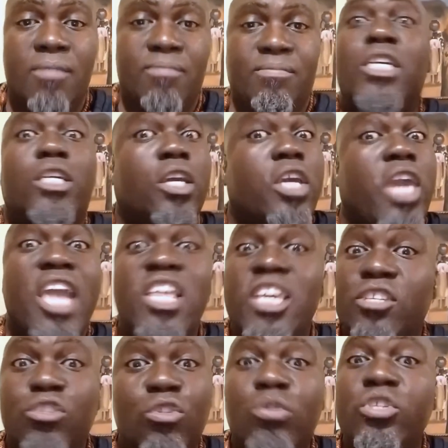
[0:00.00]
Kenyans
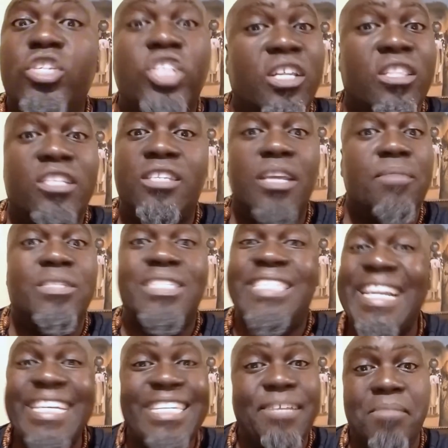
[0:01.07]
don't share the same
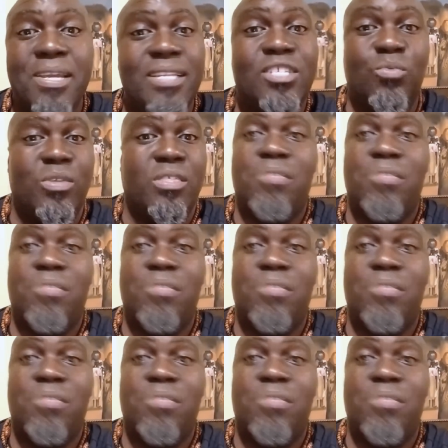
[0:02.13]
sentiments with